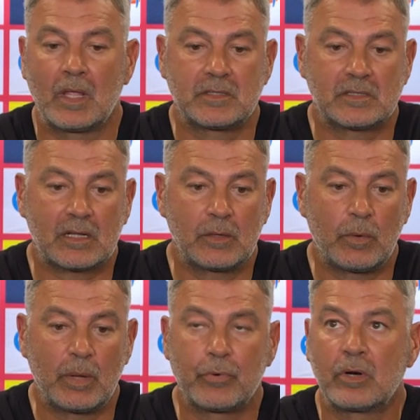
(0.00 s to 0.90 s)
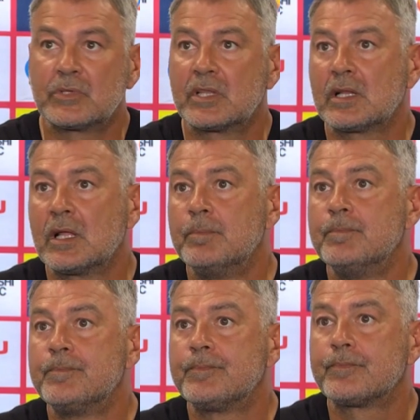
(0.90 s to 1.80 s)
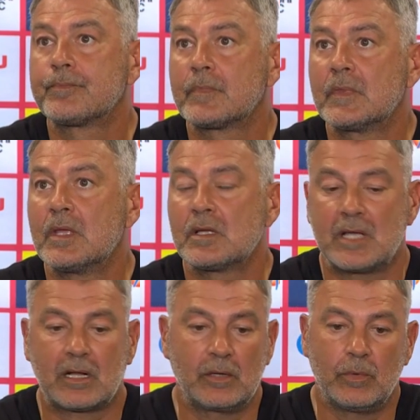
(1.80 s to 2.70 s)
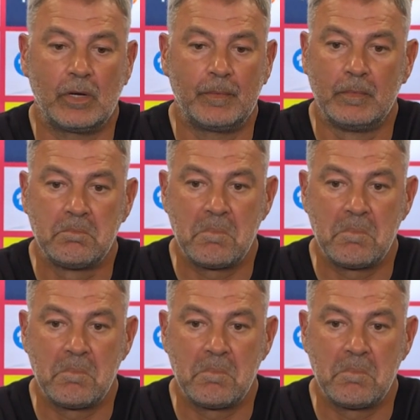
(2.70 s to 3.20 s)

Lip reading: It's exactly why we brought him to the club. Exactly why.